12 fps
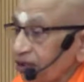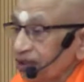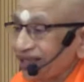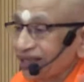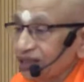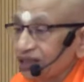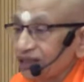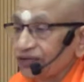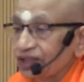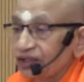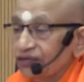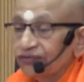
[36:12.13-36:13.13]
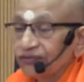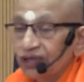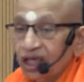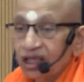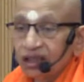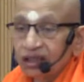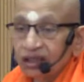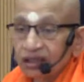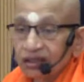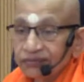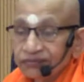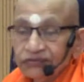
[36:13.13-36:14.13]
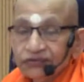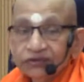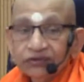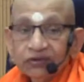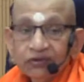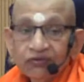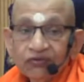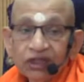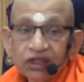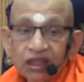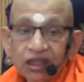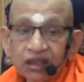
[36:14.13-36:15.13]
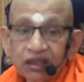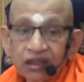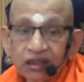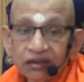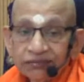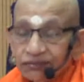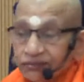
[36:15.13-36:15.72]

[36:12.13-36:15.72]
or the activity of Karaka. What is Karaka?